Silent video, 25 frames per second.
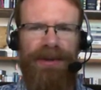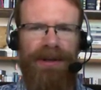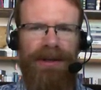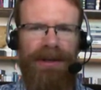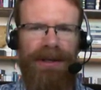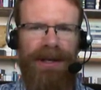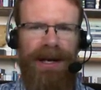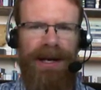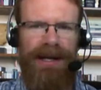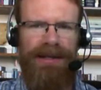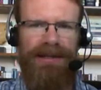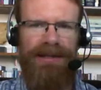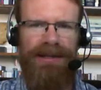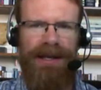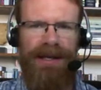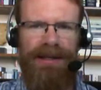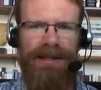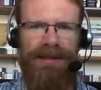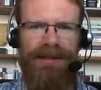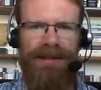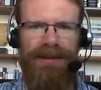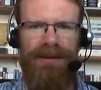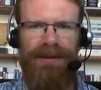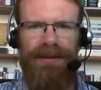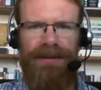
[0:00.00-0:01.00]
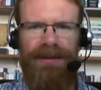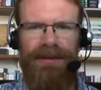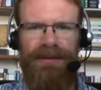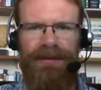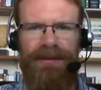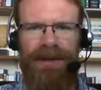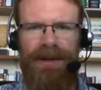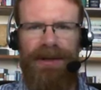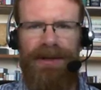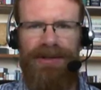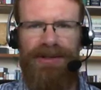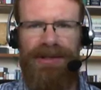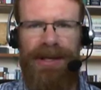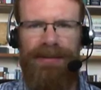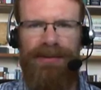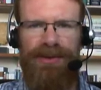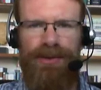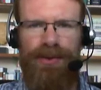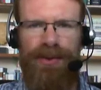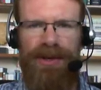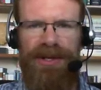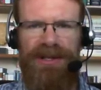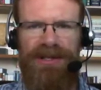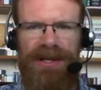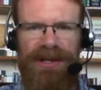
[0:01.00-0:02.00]
Uh, God says in uh, chapter
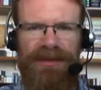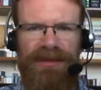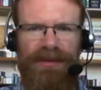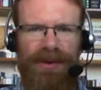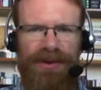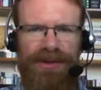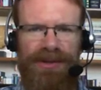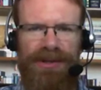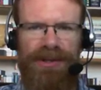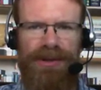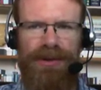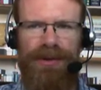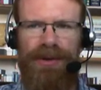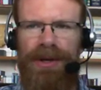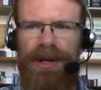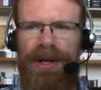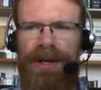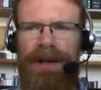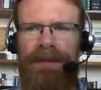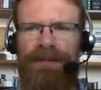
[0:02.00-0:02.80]
26, verse 2,